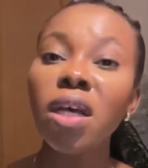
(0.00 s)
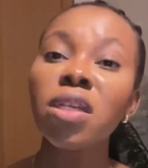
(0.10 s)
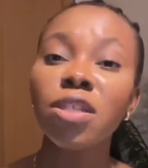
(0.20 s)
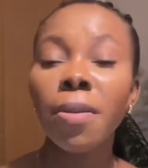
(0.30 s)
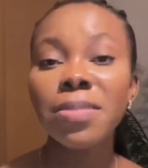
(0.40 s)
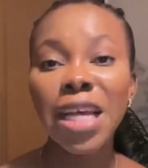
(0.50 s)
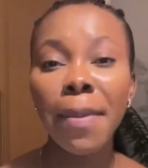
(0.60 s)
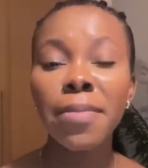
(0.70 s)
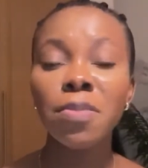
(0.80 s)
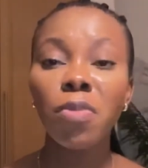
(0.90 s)

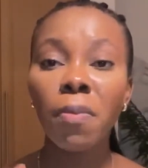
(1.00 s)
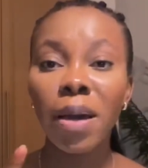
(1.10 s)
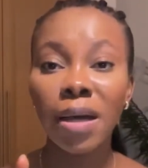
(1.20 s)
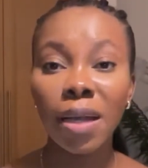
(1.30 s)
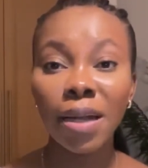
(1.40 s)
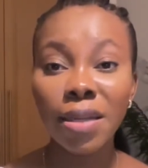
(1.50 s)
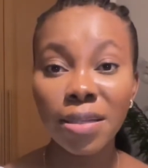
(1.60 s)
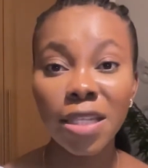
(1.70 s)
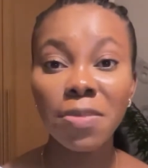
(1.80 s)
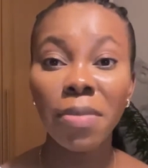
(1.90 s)
Sometimes proper
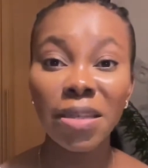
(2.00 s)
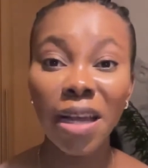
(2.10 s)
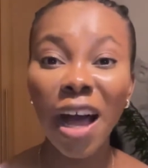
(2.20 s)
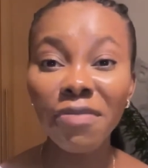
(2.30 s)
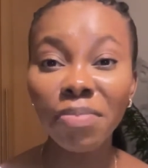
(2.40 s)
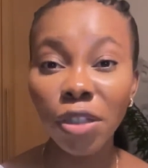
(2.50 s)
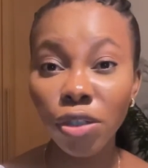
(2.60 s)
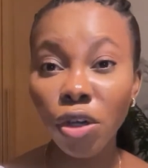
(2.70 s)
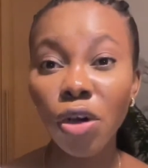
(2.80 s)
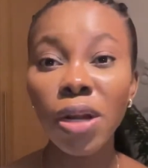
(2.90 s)
analysis might have been
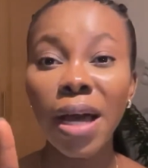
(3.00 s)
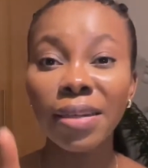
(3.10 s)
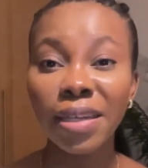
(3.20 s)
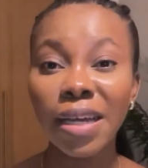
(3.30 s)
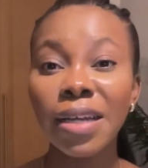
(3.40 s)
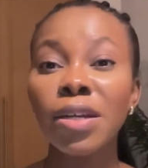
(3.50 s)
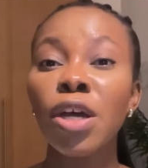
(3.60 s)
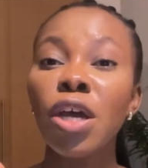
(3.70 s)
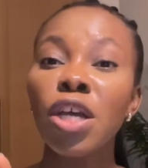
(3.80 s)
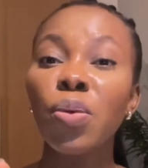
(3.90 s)
done and then
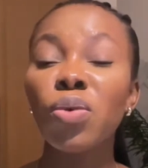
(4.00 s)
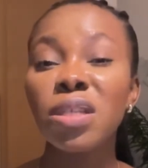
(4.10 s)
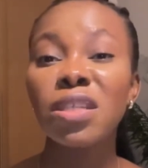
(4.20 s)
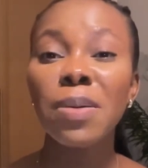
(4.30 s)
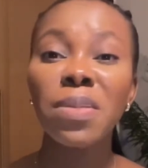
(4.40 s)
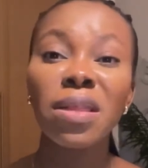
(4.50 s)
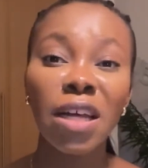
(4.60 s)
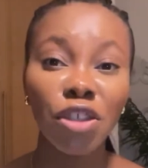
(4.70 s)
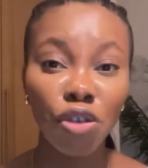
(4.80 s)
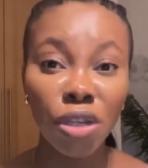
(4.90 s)
it was determined
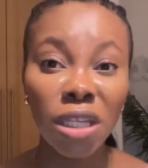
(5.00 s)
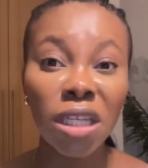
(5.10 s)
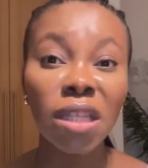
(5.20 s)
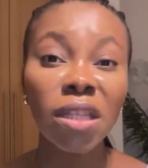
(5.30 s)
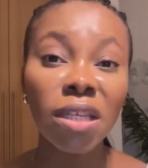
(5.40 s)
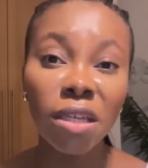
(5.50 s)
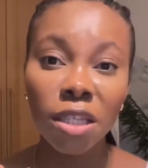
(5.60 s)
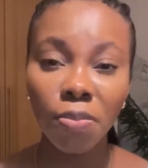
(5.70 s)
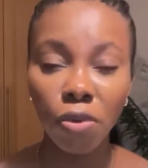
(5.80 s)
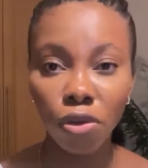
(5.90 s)
that you need
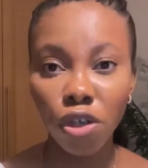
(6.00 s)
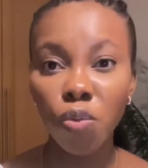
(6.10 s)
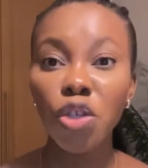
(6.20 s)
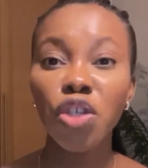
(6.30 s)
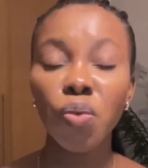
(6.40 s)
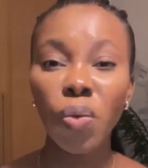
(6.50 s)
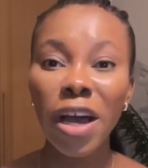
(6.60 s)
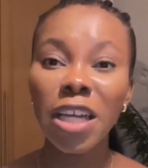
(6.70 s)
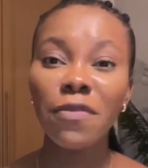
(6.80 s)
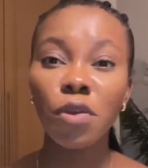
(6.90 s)
these products, which is
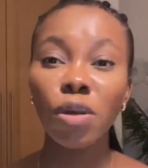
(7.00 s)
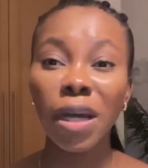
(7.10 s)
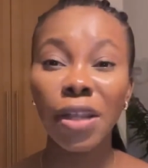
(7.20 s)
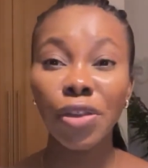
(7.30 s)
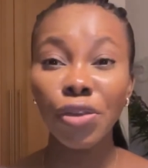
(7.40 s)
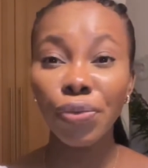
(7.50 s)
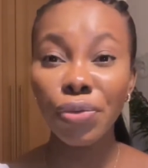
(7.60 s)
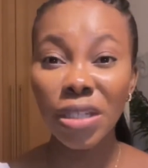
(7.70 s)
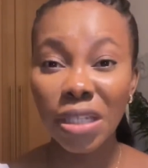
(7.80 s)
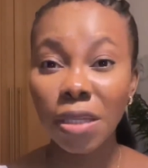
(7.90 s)
why if you look at the
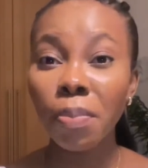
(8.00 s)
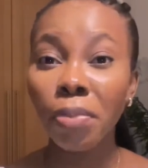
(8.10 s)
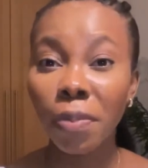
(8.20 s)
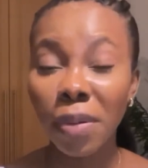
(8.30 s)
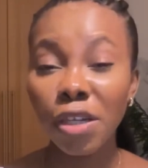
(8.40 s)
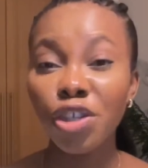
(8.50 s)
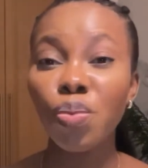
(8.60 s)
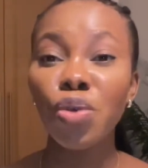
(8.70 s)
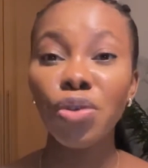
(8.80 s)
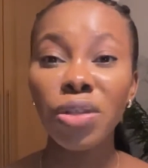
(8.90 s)
routine properly, you
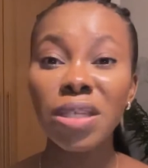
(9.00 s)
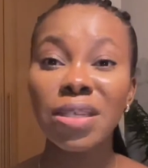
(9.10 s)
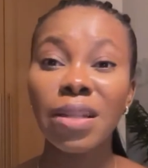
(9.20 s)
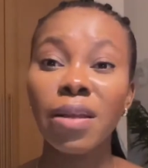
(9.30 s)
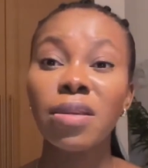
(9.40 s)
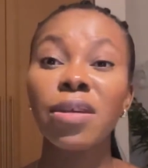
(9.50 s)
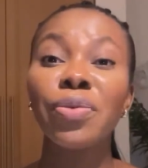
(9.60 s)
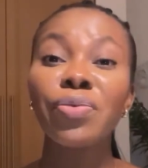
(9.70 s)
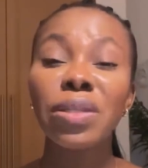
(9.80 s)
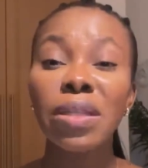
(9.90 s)
will notice that there's a
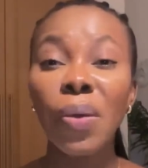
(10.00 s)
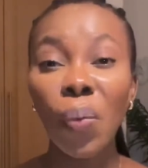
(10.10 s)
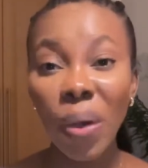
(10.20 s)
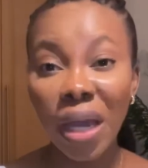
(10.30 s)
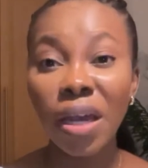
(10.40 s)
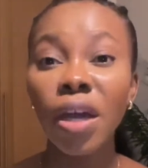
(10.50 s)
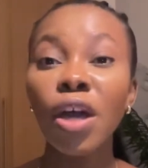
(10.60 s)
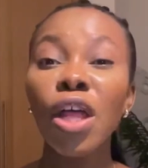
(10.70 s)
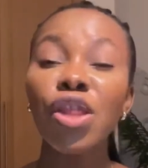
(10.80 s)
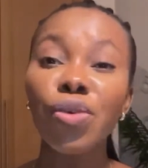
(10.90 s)
way
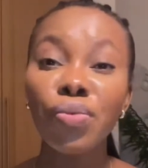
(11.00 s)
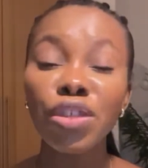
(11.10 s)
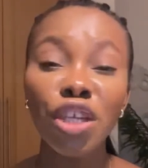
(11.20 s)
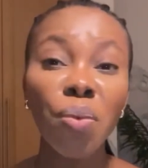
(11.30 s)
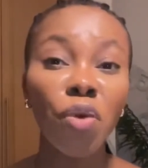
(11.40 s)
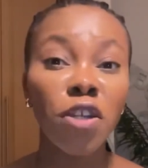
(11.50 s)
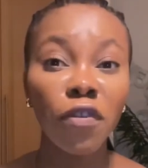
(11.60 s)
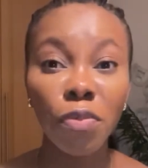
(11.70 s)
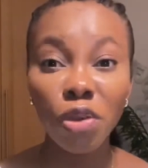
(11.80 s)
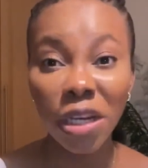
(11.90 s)
the routine was
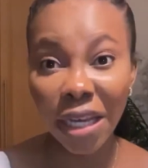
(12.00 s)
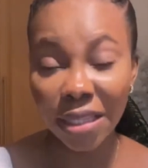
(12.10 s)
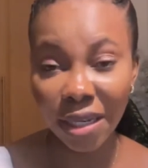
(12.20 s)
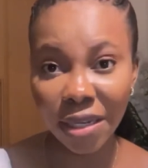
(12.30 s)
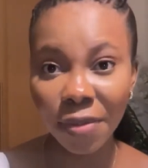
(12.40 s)
formulated.